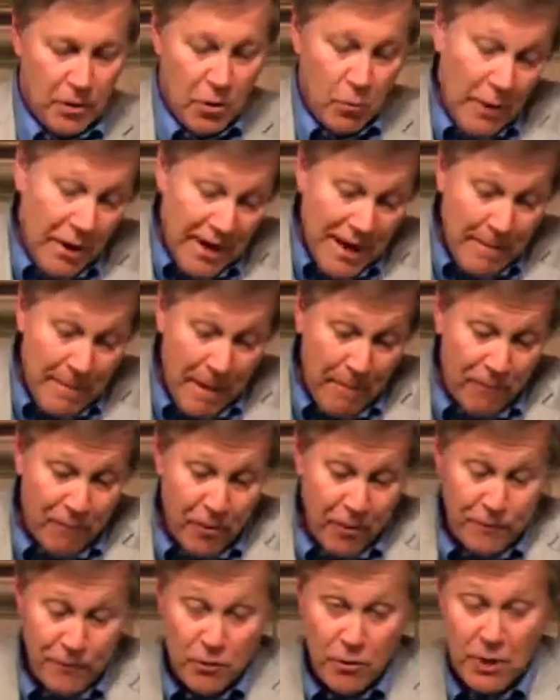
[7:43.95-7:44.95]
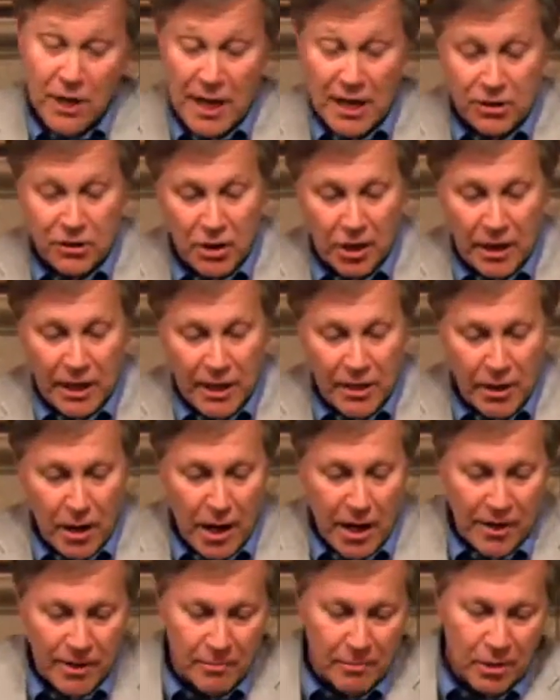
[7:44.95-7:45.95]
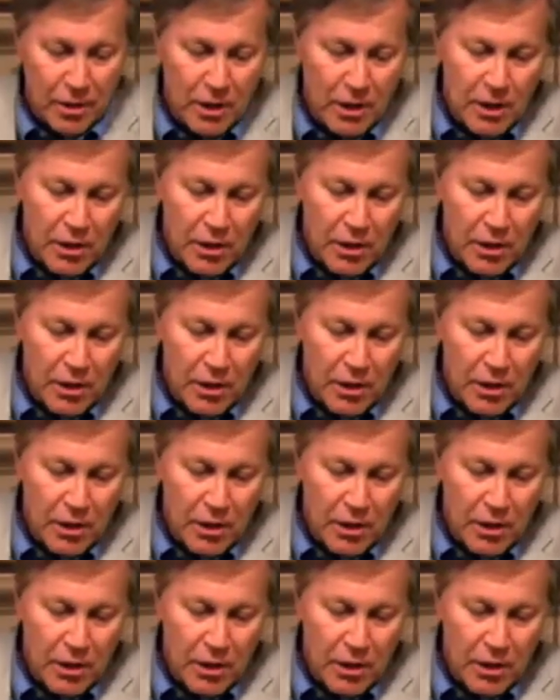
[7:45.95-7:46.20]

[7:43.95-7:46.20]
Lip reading: We came up for a few days in late autumn,